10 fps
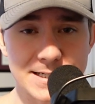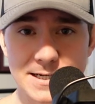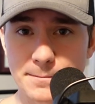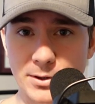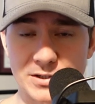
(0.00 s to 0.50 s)

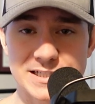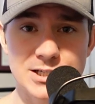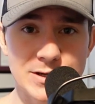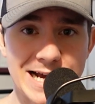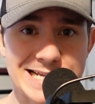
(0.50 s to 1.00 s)
But I'll see
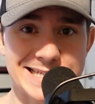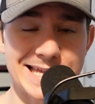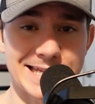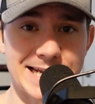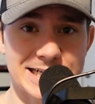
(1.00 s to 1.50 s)
you guys
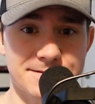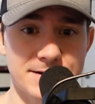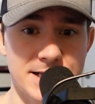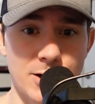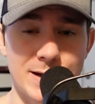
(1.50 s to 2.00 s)
in the next
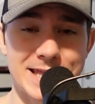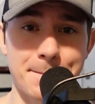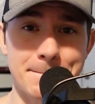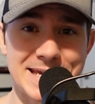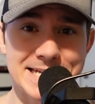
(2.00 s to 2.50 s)
video. In the
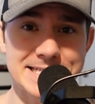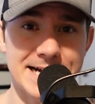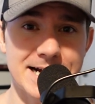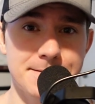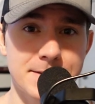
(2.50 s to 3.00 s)

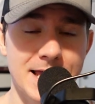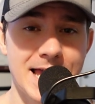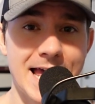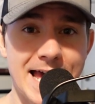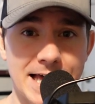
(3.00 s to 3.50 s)
meantime,
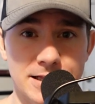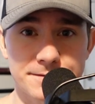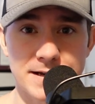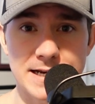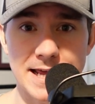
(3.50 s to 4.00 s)

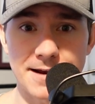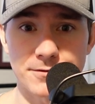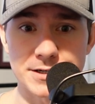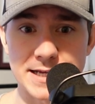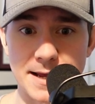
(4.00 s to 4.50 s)
elevate
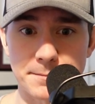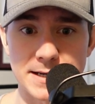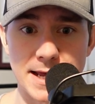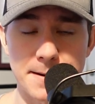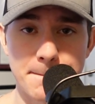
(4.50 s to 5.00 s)
every damn
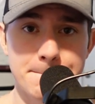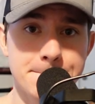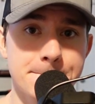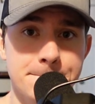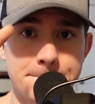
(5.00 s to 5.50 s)
day.
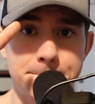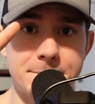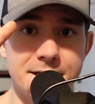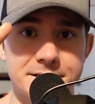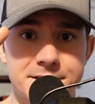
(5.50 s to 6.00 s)

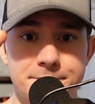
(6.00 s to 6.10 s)
Peace.